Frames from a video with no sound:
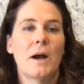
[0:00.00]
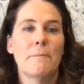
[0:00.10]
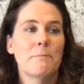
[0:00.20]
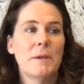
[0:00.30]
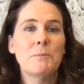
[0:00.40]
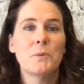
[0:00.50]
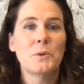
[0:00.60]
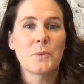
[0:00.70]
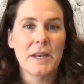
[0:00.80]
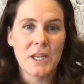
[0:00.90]
people
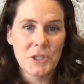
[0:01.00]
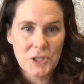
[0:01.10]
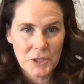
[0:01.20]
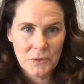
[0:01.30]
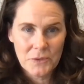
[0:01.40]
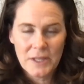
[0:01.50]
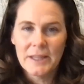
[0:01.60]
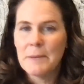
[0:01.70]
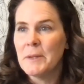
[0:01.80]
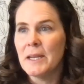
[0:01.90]
would run into, the
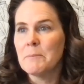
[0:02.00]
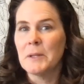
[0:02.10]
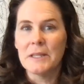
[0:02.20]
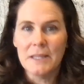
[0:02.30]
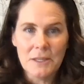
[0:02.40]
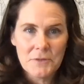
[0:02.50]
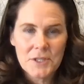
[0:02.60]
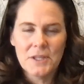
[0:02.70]
limiting beliefs,